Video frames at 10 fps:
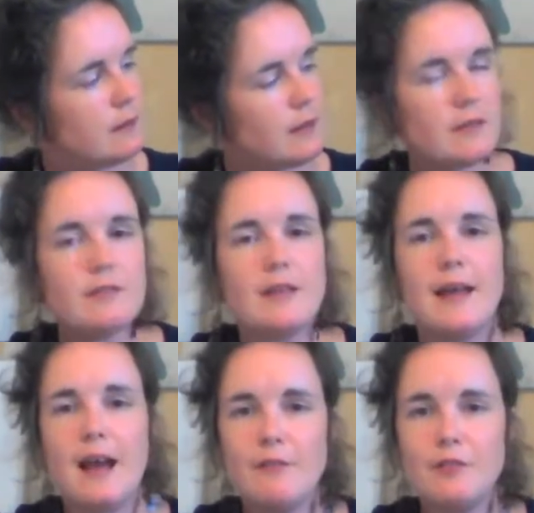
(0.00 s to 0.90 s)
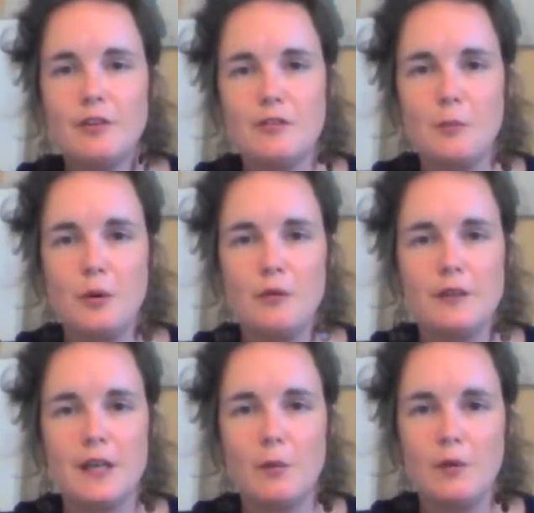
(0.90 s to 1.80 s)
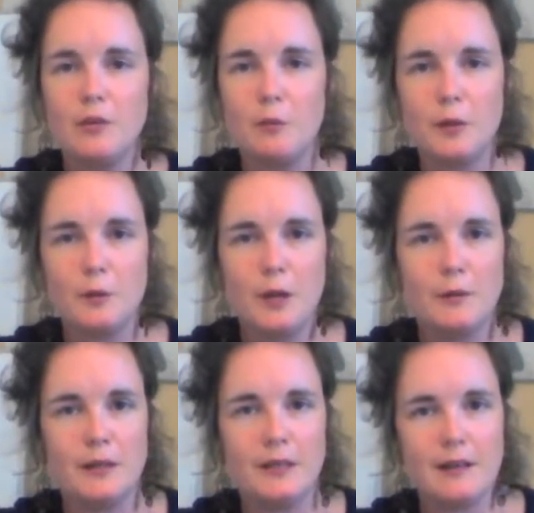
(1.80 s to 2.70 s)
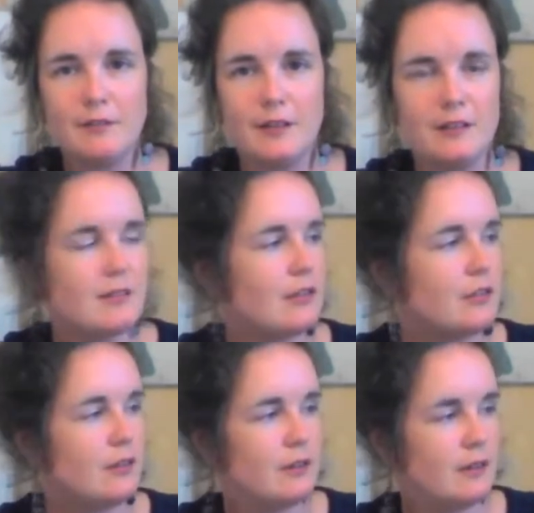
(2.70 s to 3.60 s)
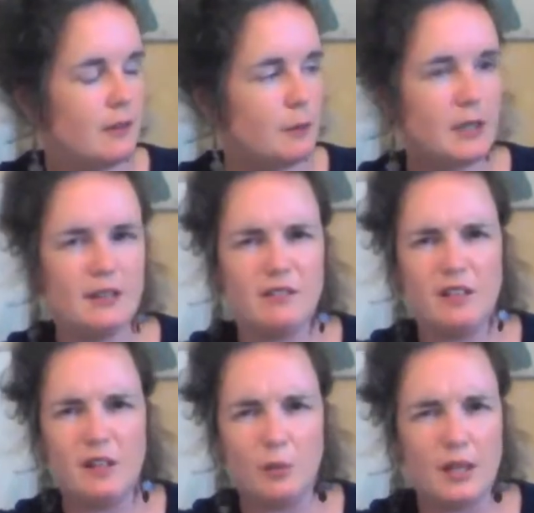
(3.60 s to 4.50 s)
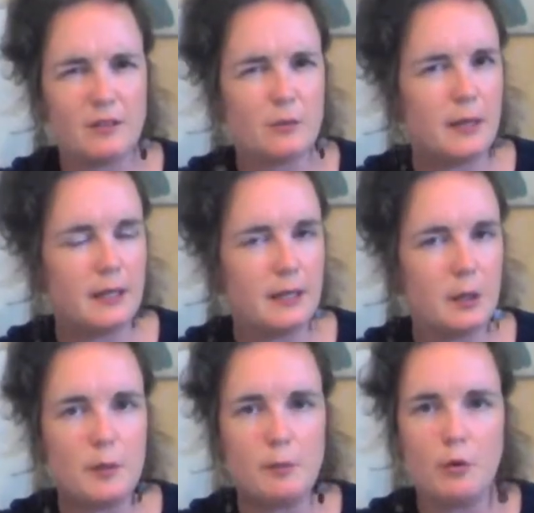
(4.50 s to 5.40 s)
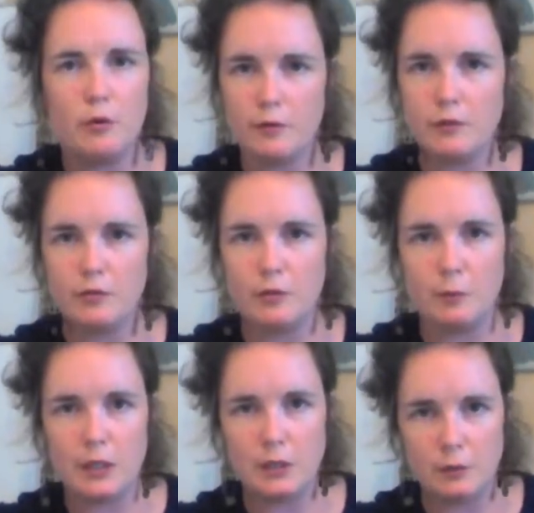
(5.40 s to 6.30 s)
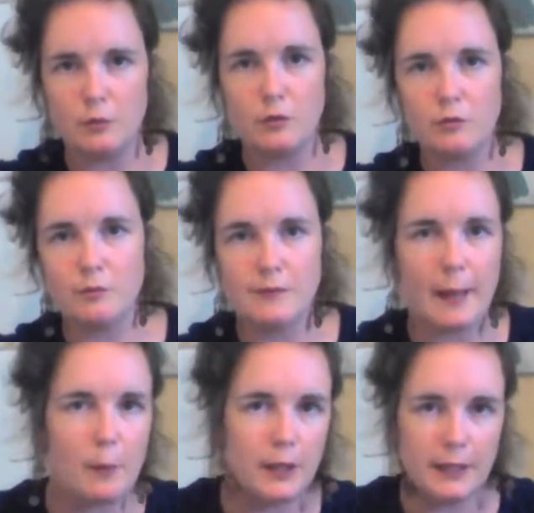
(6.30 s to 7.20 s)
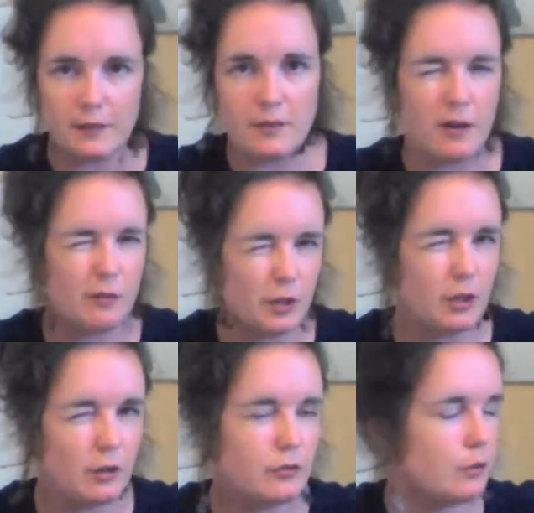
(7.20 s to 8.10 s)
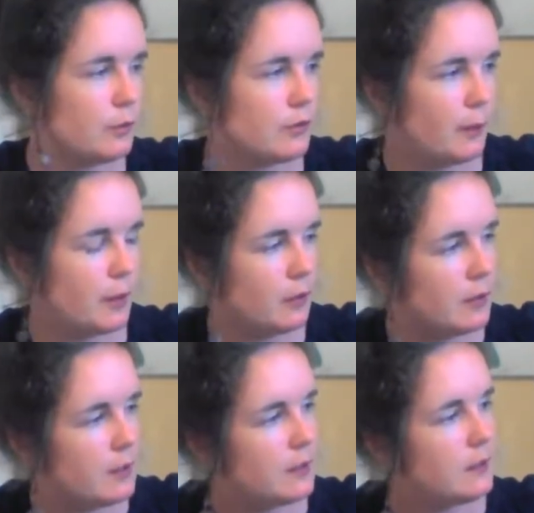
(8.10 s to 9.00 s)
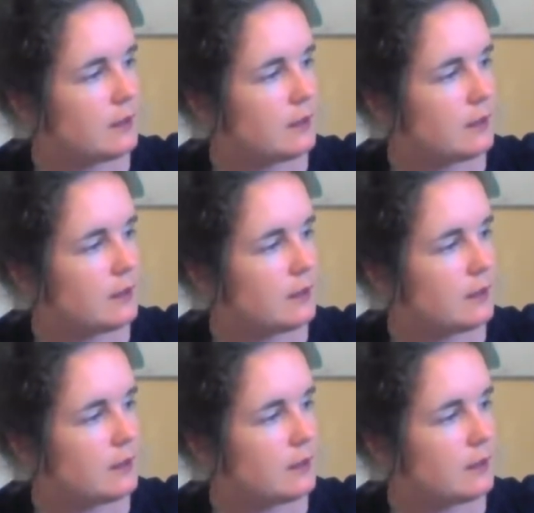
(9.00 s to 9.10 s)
As I say, I have done a support video which I'll be uploading after this session, and it will explain a little bit more if you're somebody who does dabble in guitar and you're not sure what's going on.